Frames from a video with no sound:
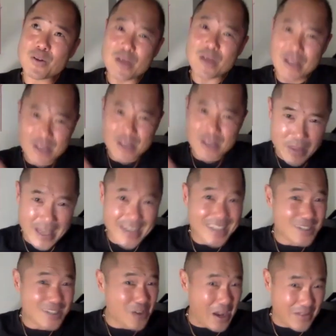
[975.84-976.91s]
depending on
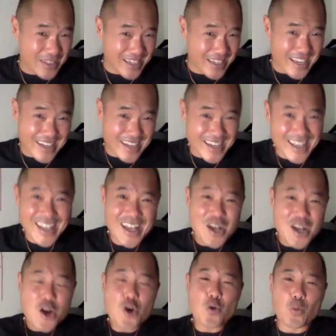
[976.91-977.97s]
travel again,
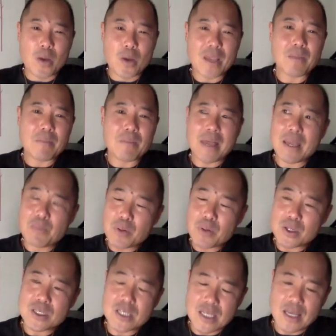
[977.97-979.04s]
we may
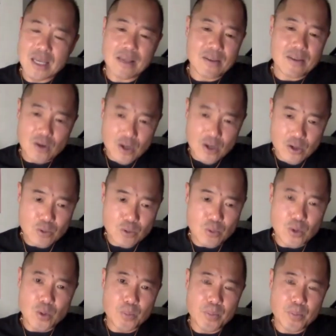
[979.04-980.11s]
put together a
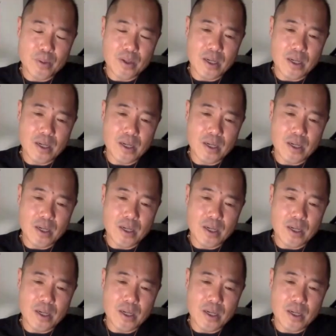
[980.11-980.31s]
group